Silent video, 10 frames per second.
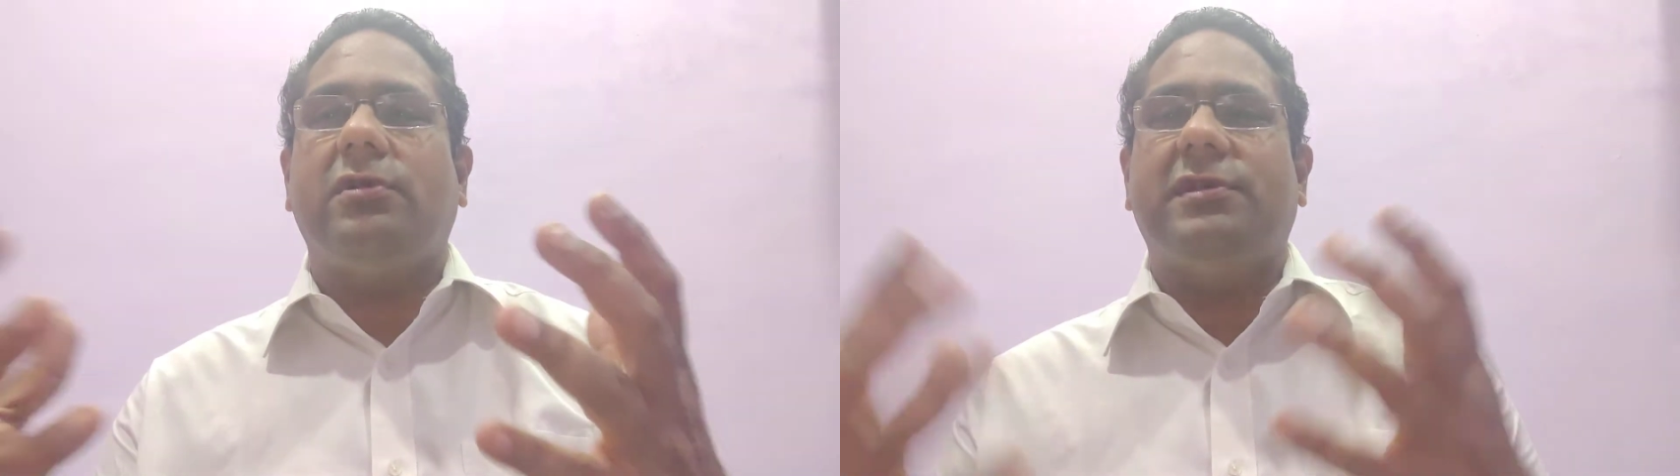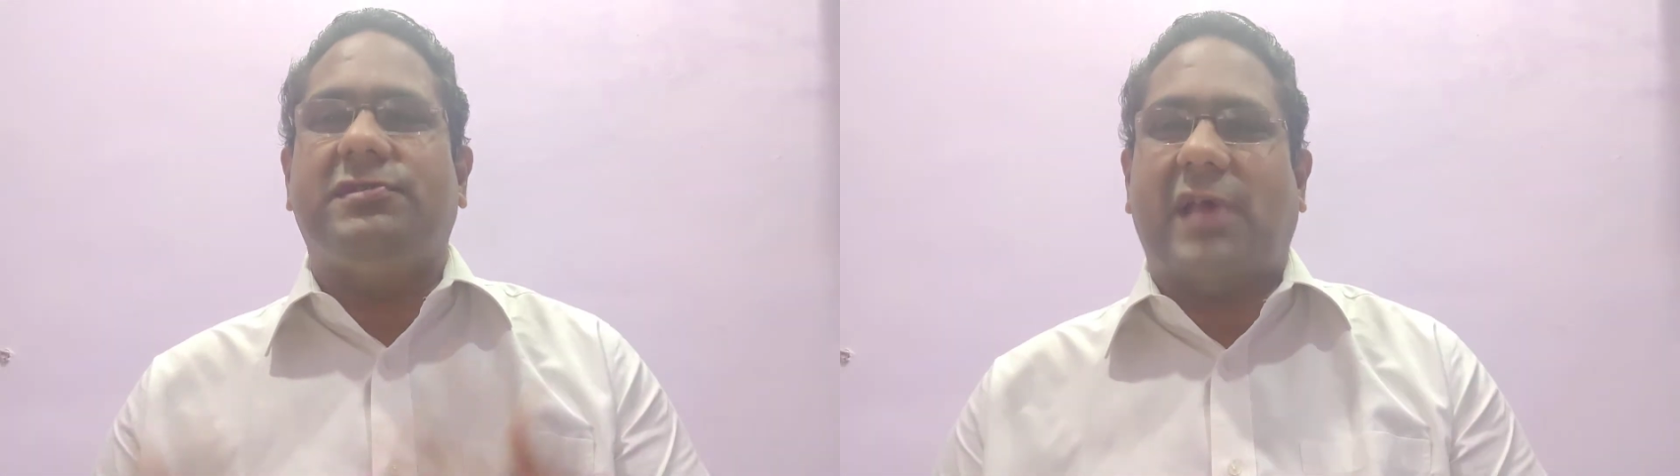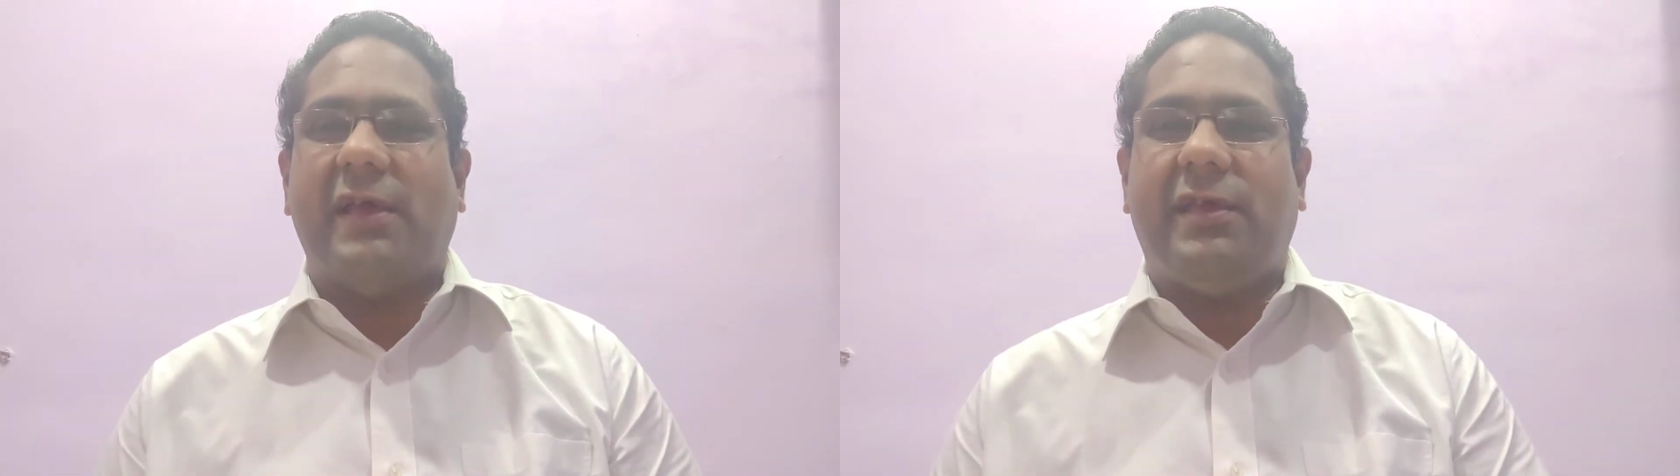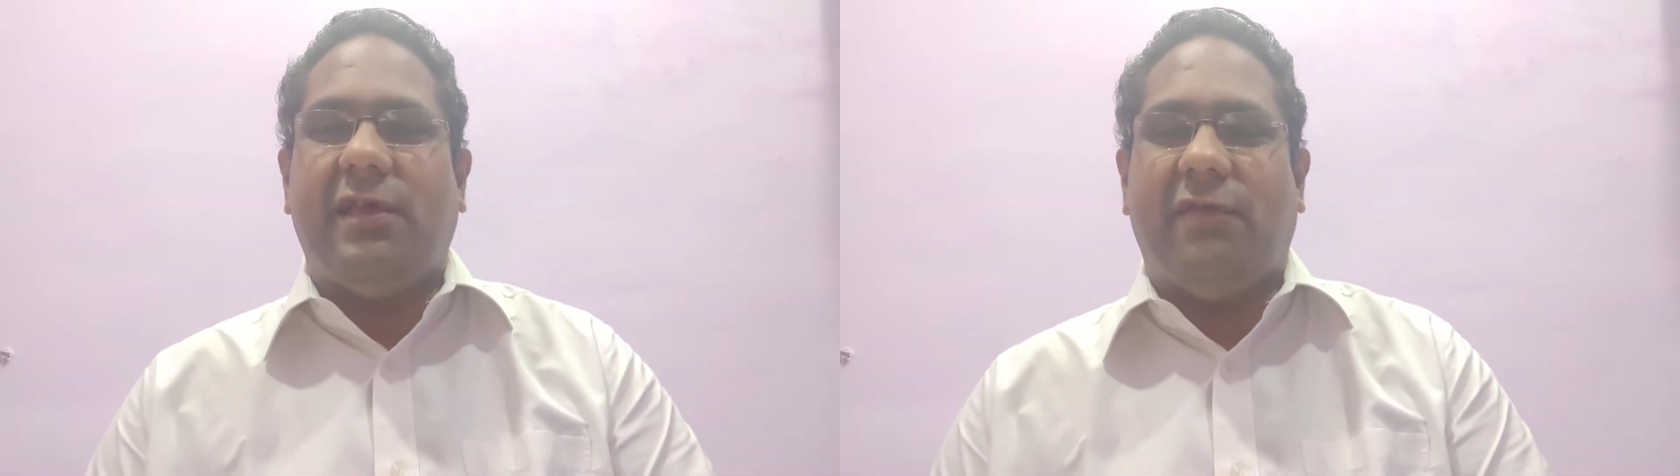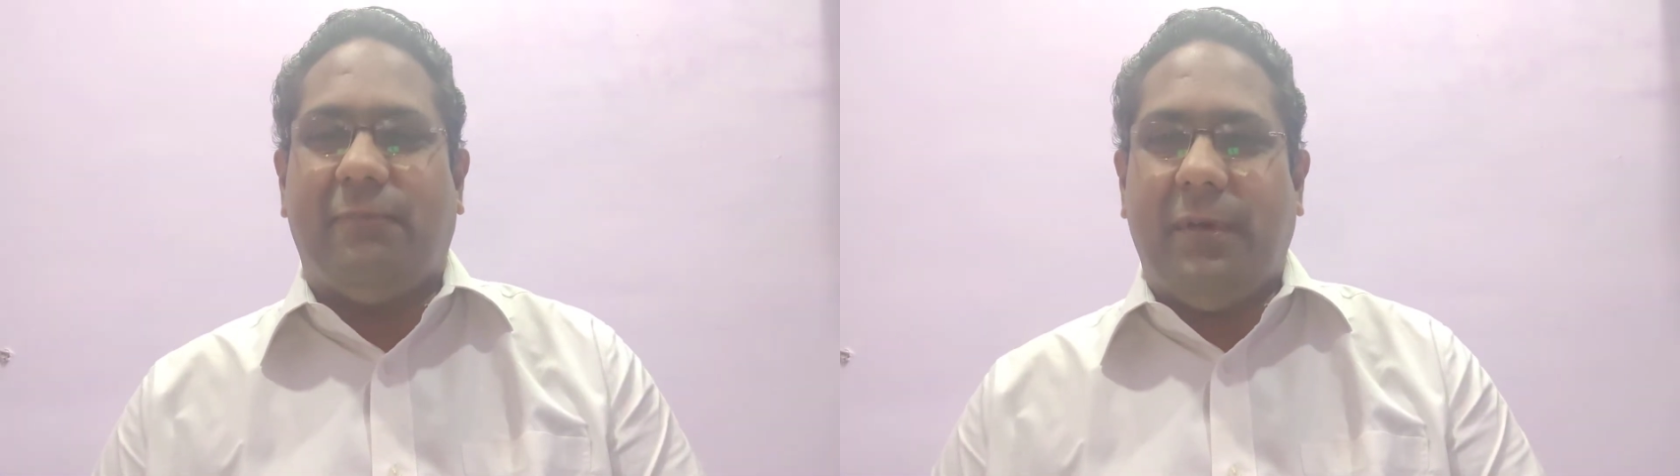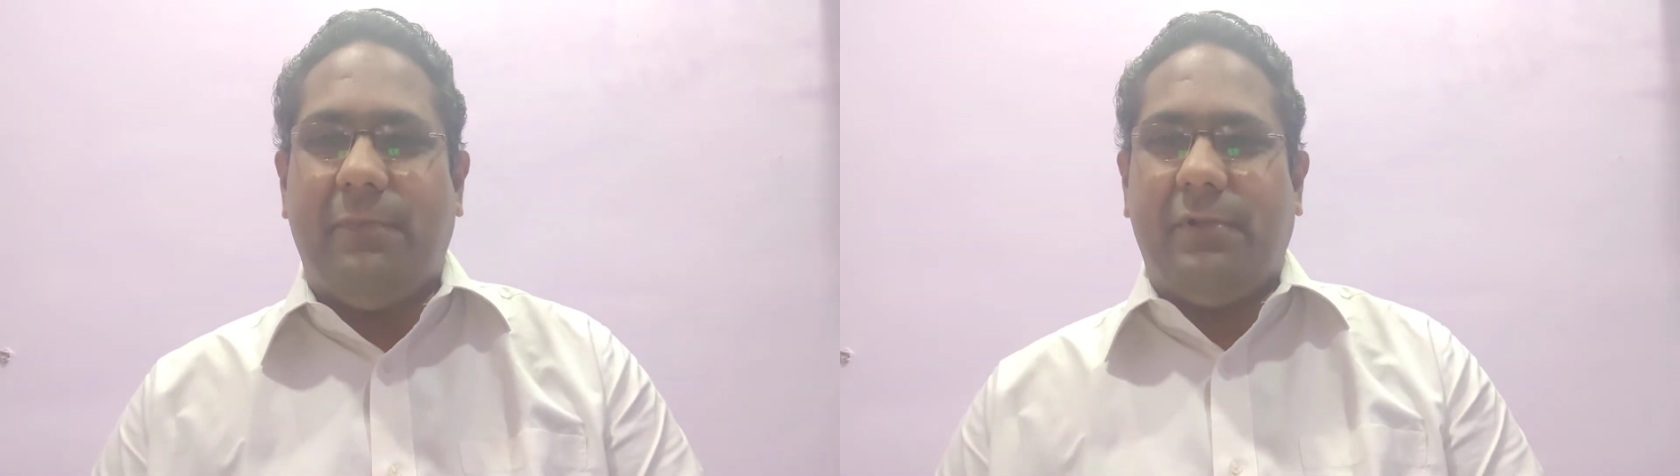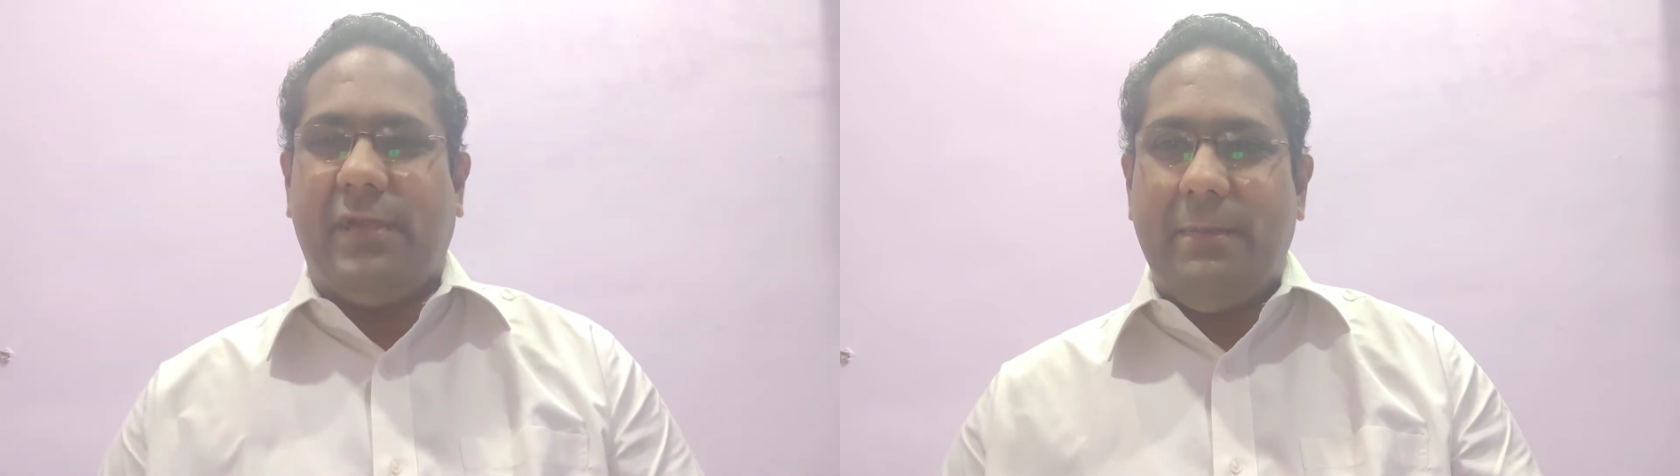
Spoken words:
on the psyche of people.